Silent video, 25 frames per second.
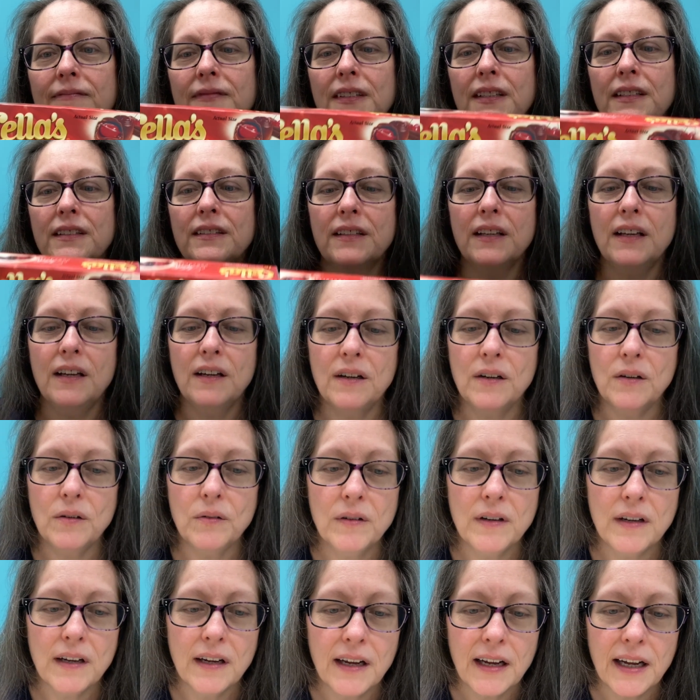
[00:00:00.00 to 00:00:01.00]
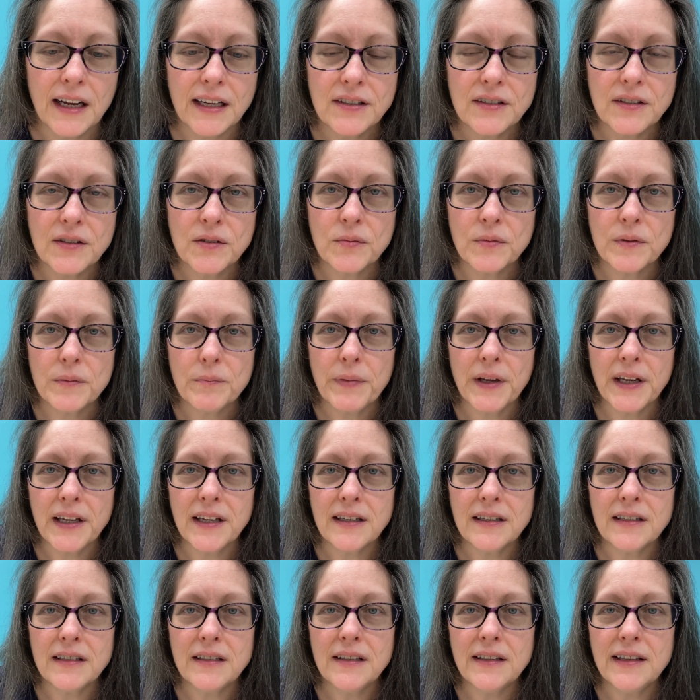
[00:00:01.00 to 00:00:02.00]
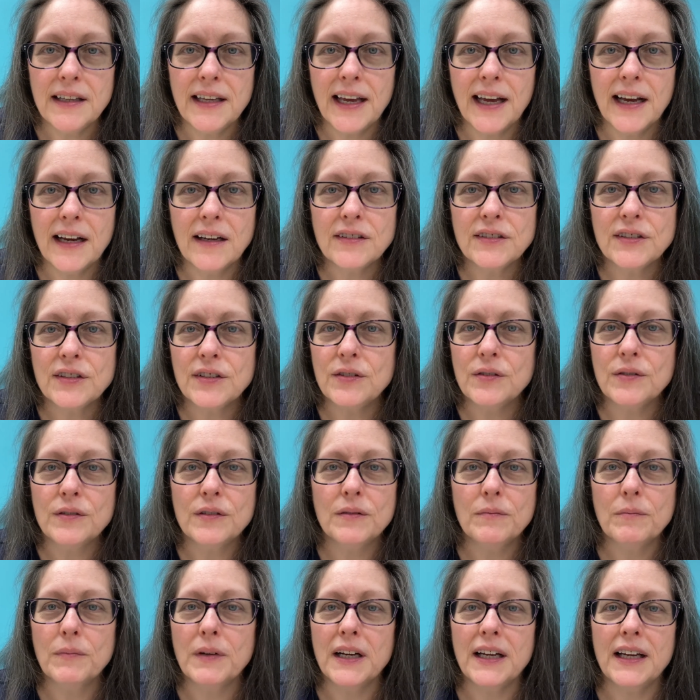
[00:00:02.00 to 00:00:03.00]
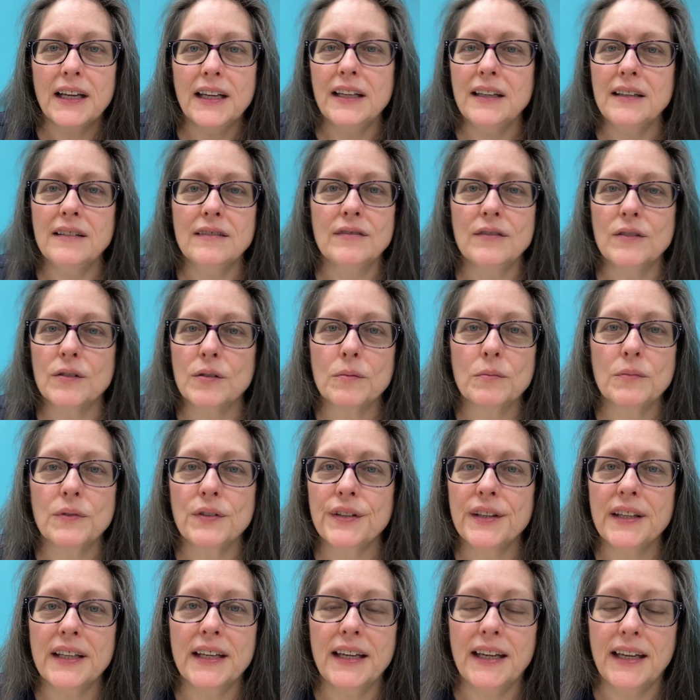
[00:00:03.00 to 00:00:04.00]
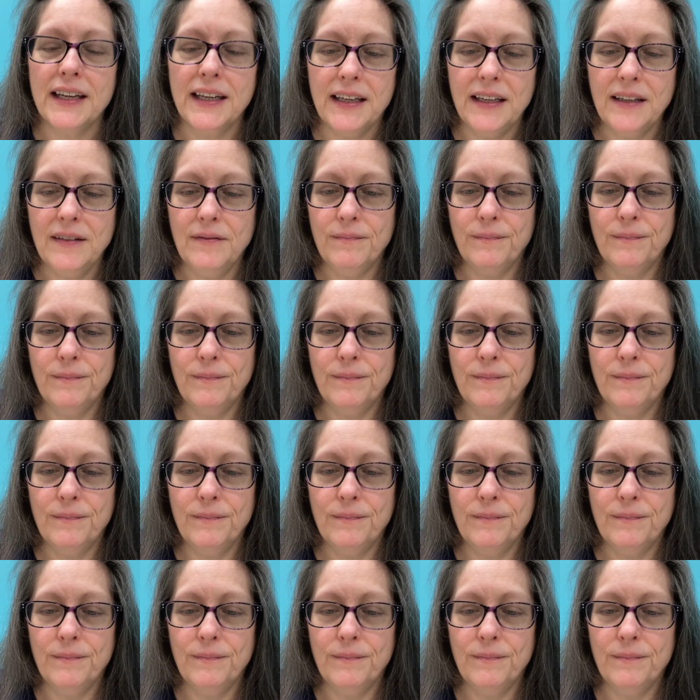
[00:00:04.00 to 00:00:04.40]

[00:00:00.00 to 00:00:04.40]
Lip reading: So I just went back into the house doing my normal thing.